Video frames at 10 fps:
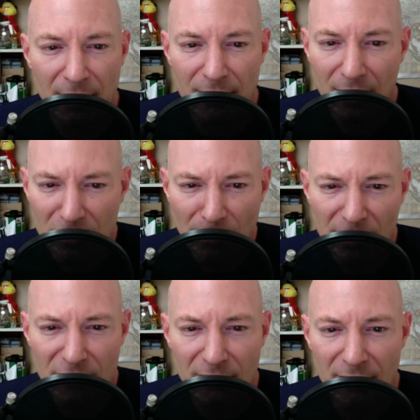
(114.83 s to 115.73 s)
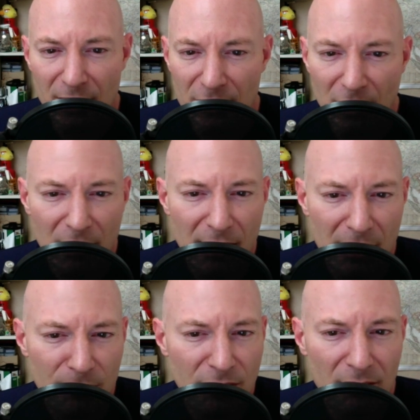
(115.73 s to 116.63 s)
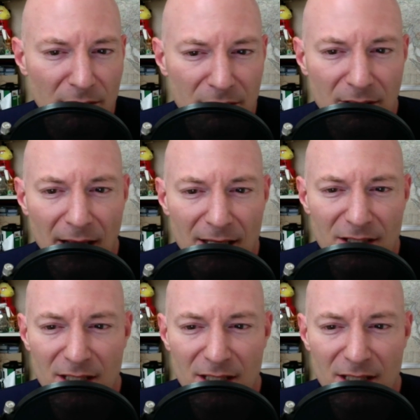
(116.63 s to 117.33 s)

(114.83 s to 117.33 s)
not to mention that young Kim Jong-un has